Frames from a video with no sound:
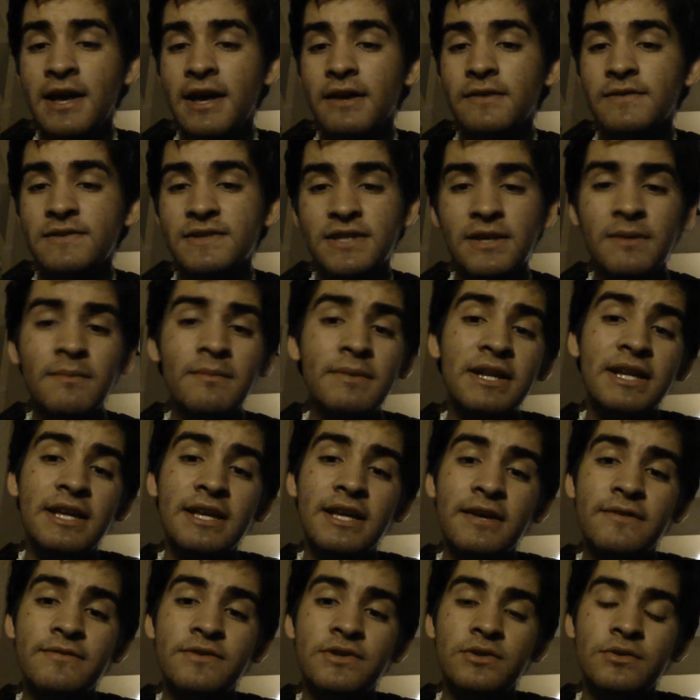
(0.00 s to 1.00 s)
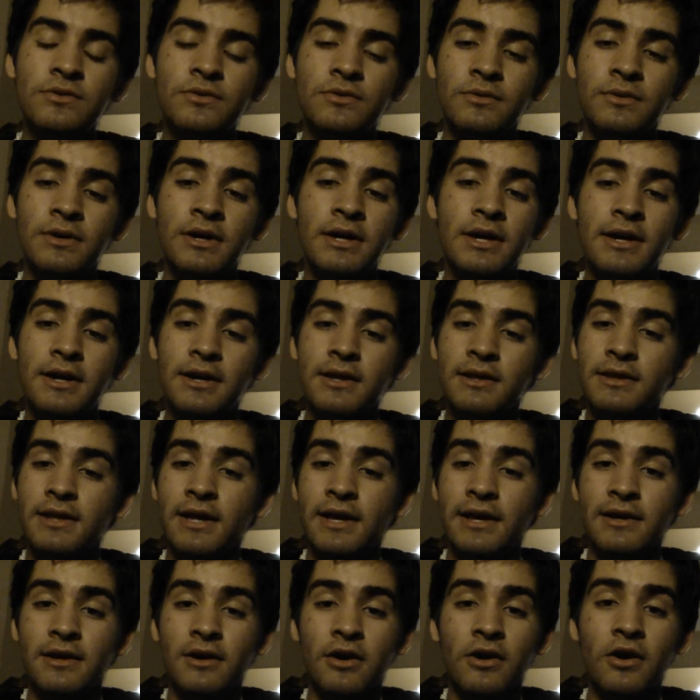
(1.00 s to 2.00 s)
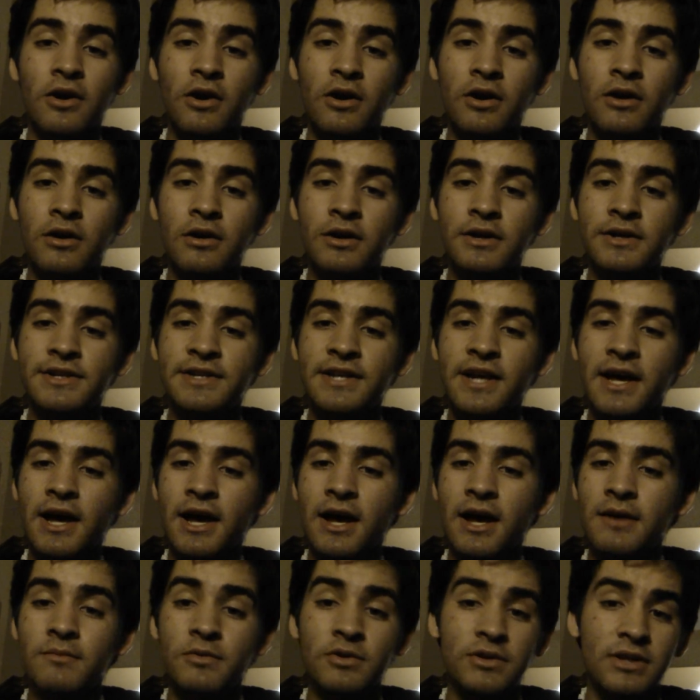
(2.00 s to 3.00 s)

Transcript: if somebody gives you like a hard time,